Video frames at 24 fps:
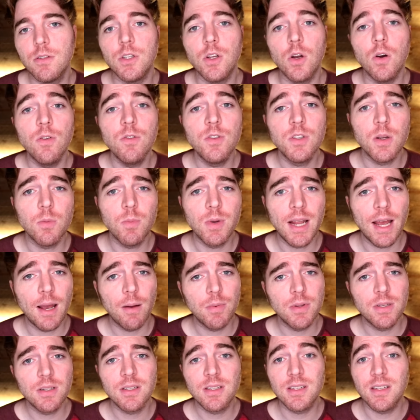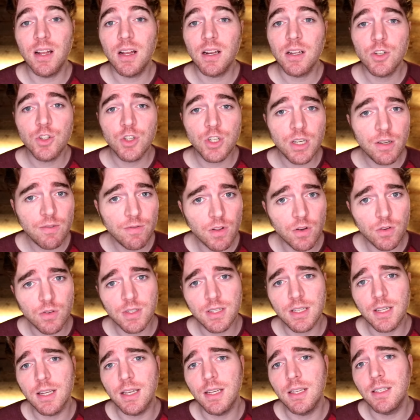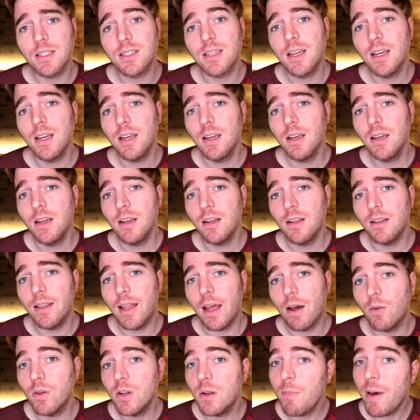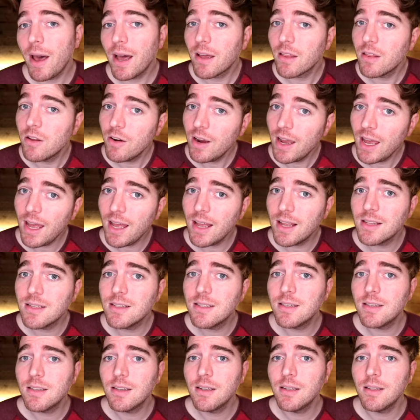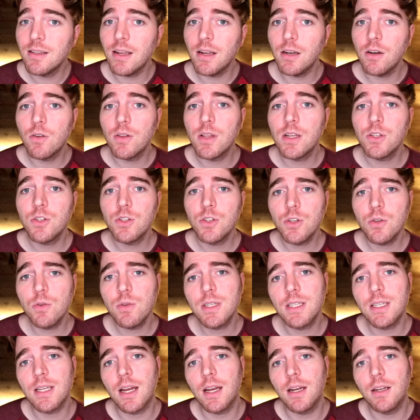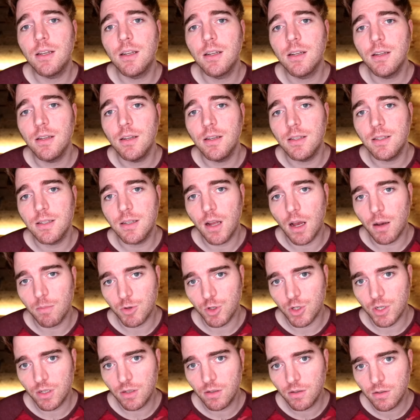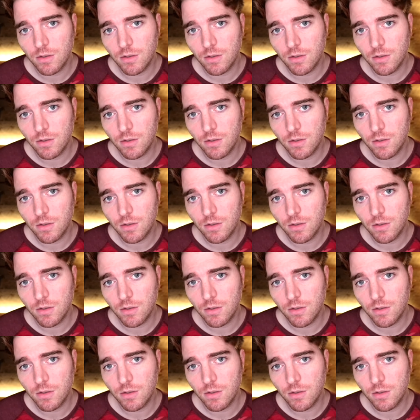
So if someone happens to not achieve those things, now in the back of their heads, they know that suicide is an option.